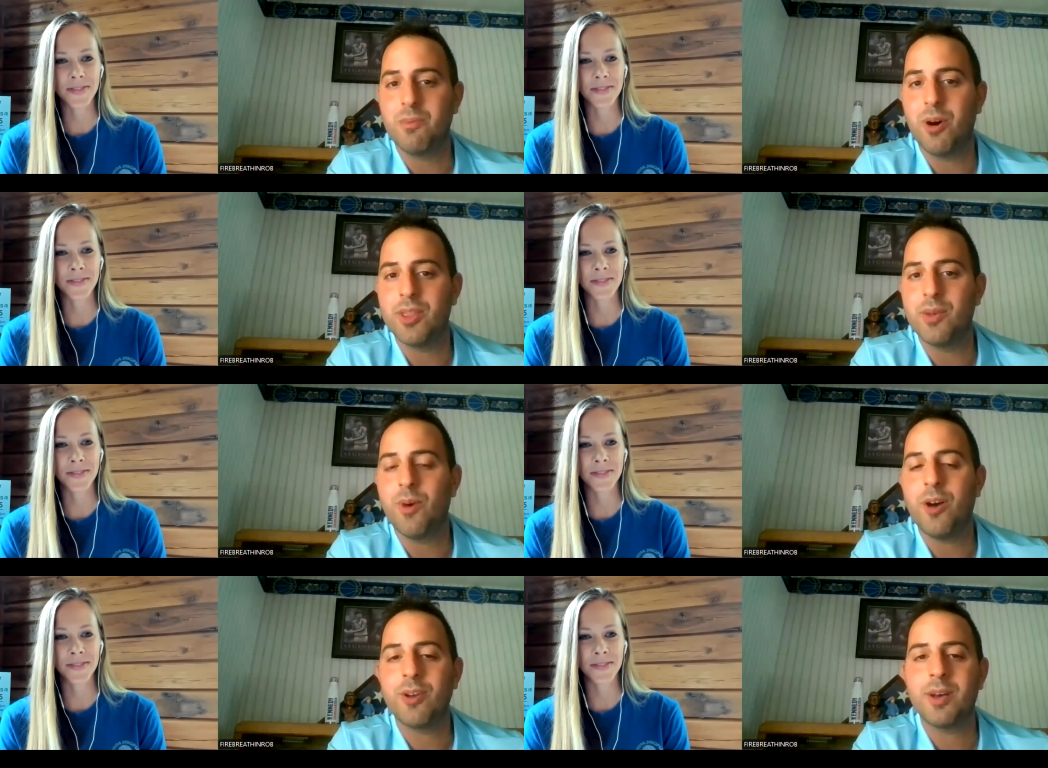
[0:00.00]
Speaker 1: you're more than
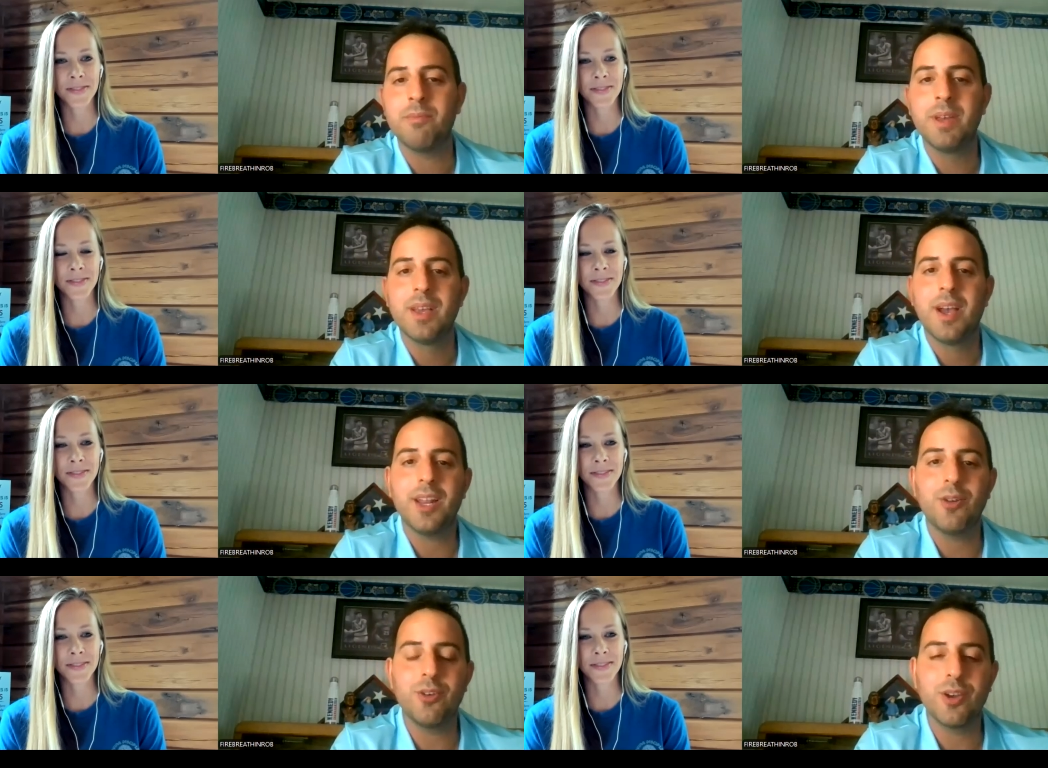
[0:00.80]
welcome. I
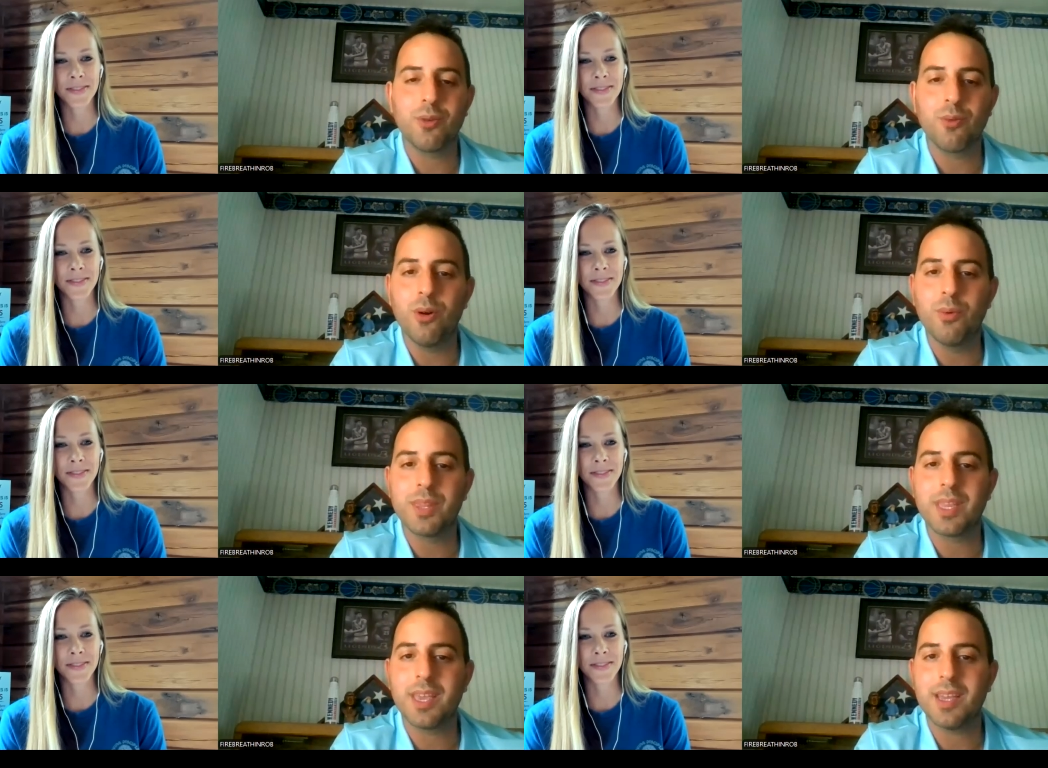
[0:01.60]
know you are going to roll with
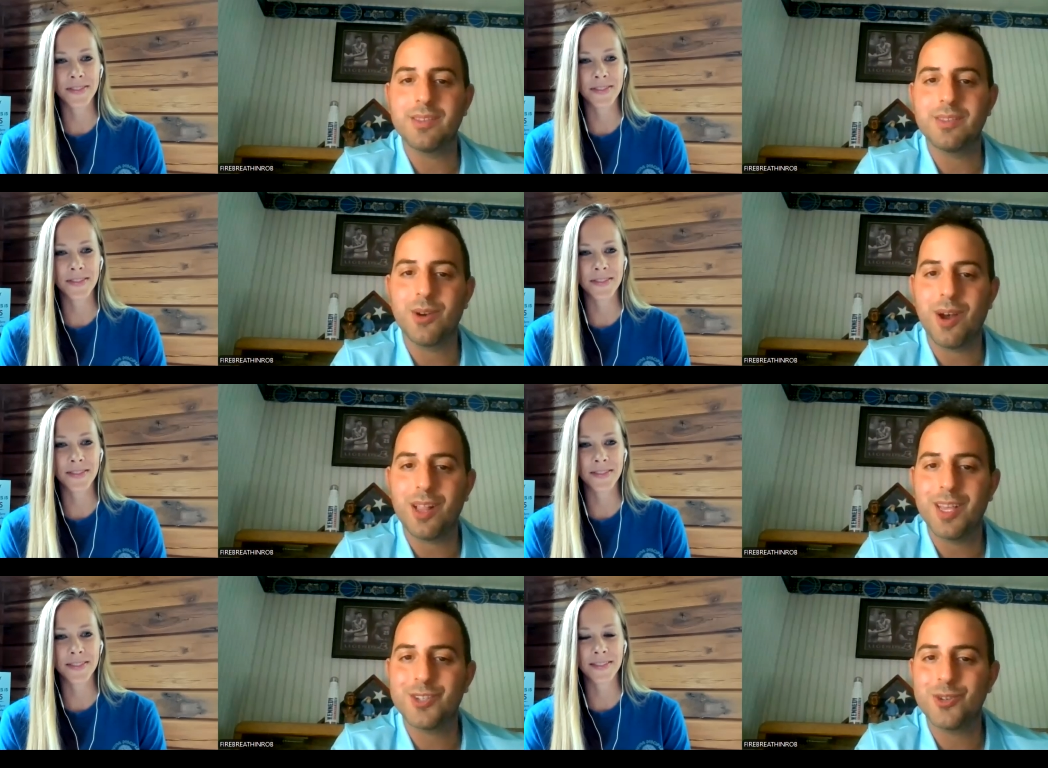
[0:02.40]
the kids, so I'll
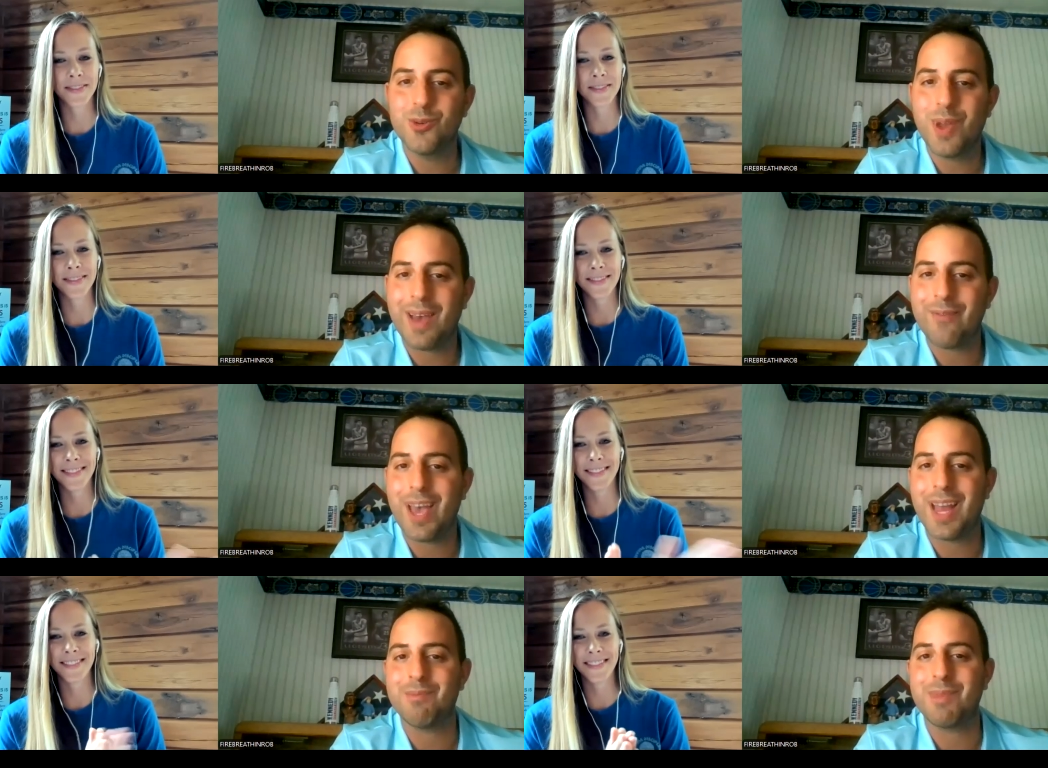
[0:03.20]
let you have
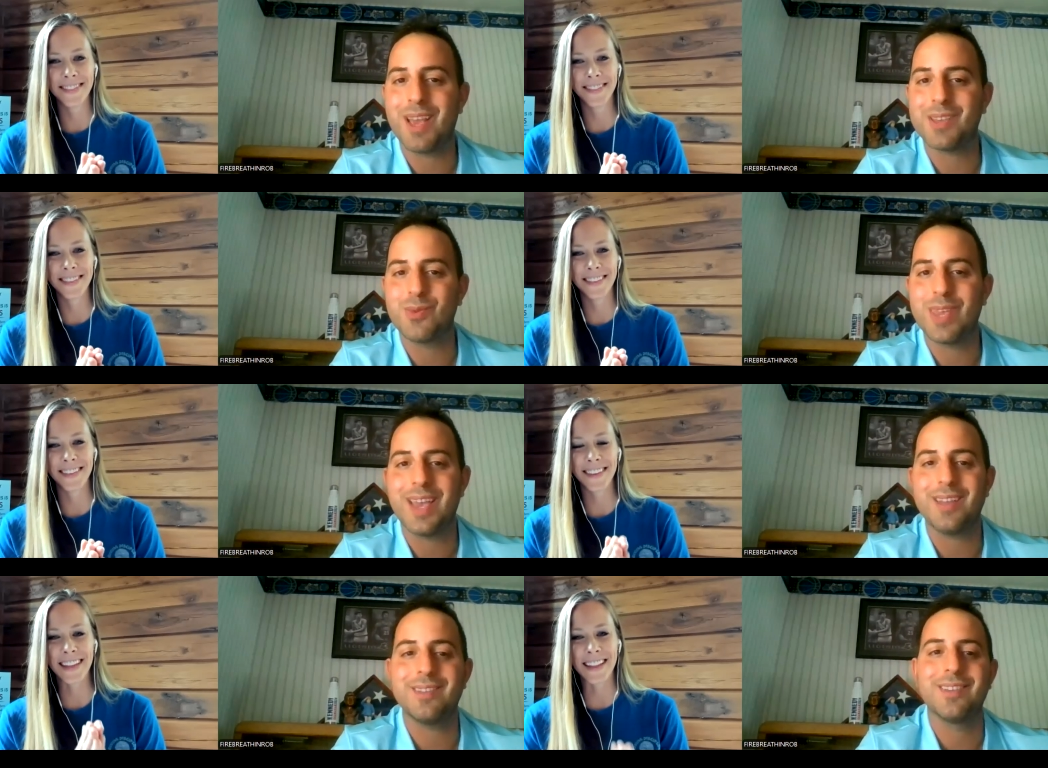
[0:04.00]
at it as we
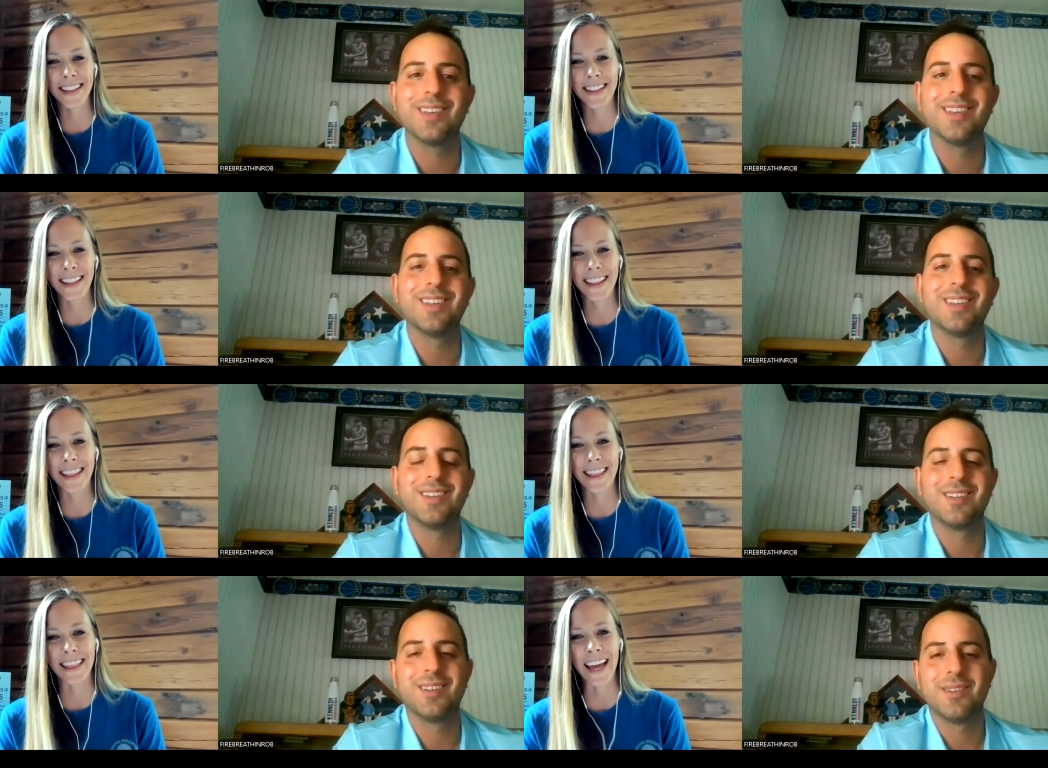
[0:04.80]
end.
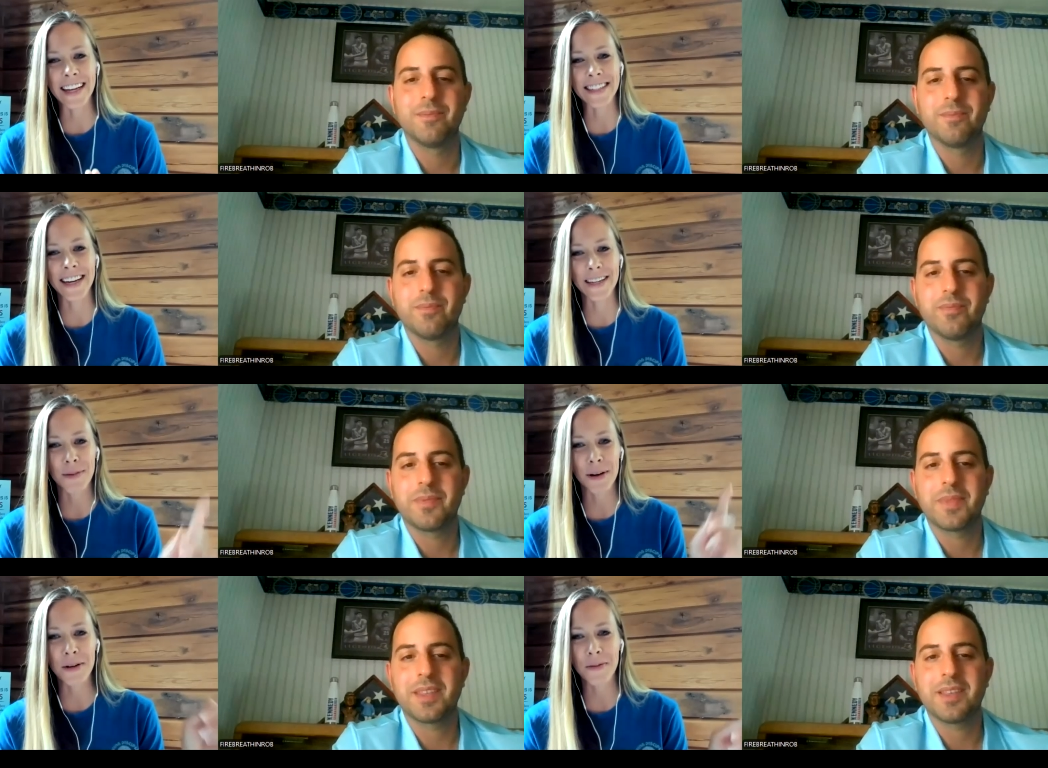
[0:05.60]
Speaker 2: Thanks. Yes, my
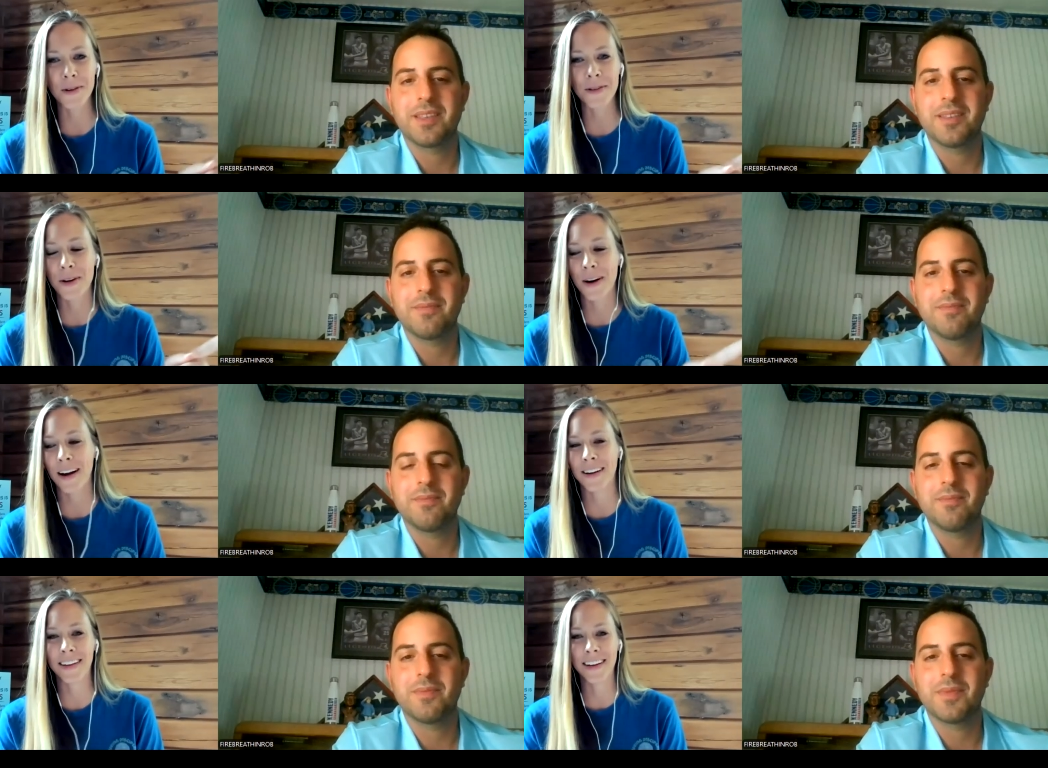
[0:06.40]
newborn's crying in
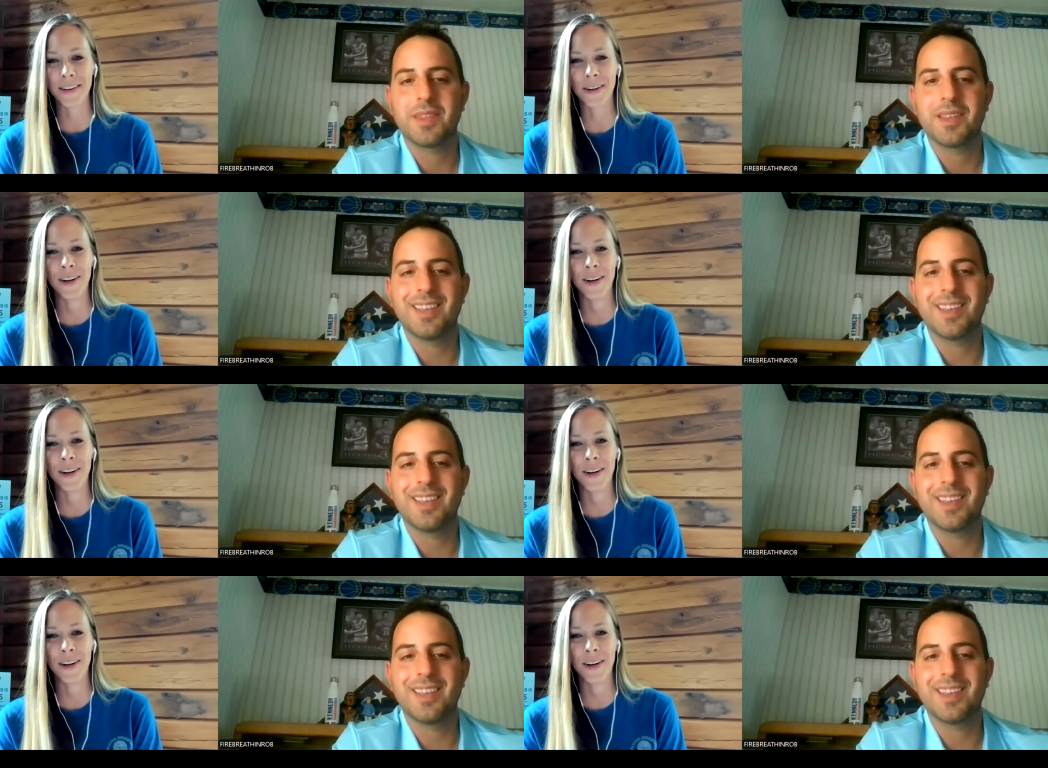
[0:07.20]
the other